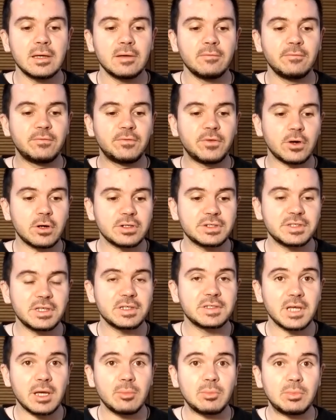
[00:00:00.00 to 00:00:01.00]
First
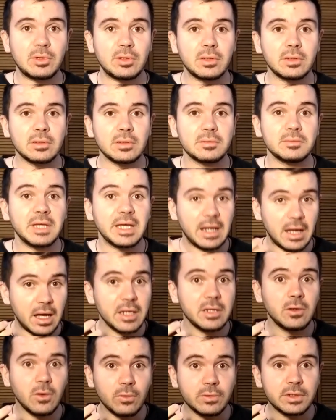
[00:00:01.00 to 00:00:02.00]
example that
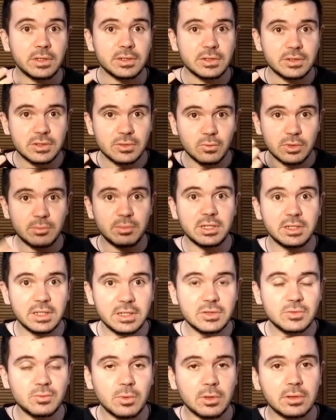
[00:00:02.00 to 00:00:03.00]
I noticed would be
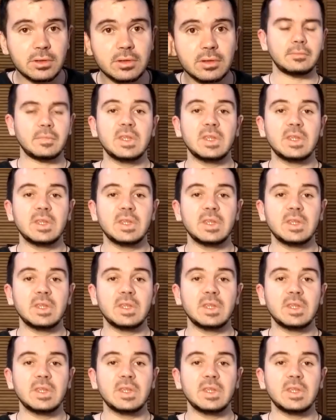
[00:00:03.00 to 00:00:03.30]
this one.